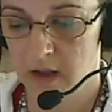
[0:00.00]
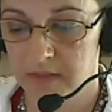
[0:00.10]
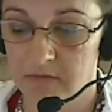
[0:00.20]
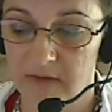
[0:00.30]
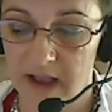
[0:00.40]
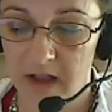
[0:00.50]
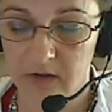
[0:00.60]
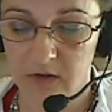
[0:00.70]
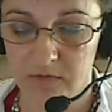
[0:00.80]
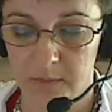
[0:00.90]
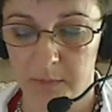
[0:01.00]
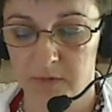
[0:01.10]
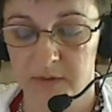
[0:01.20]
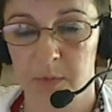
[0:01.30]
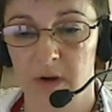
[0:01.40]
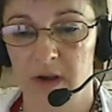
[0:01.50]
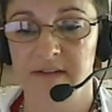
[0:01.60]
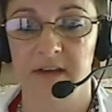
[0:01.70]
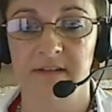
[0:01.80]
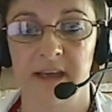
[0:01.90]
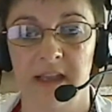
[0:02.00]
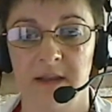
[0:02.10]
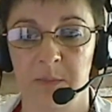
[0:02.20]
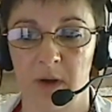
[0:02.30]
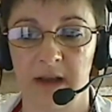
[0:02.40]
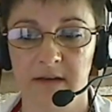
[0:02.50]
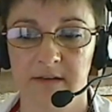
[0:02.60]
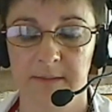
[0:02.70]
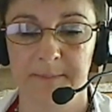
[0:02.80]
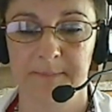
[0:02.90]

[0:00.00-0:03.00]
the value for both the process and the product.